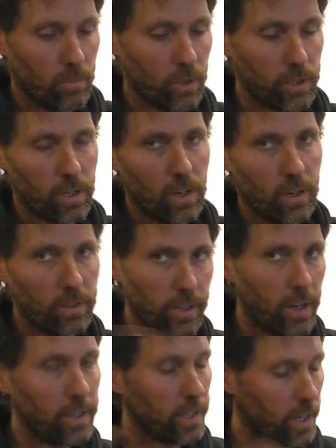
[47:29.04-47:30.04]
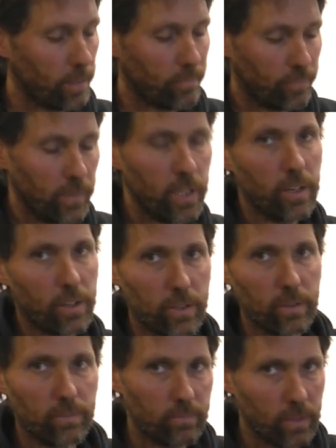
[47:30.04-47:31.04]
push it on, tighten it up, you know the
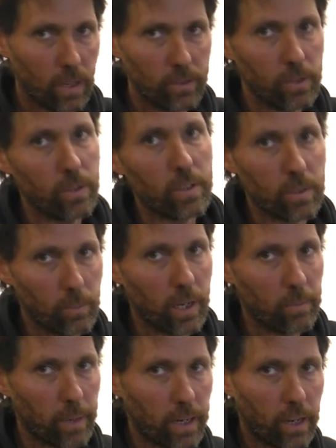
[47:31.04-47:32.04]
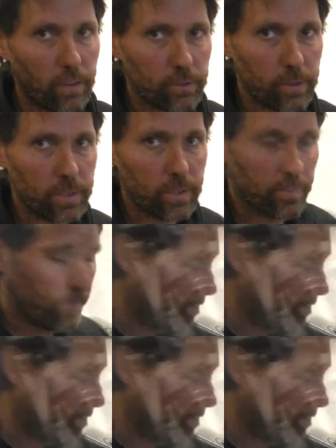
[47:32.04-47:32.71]
drill. I'll do this and we'll come back afterwards.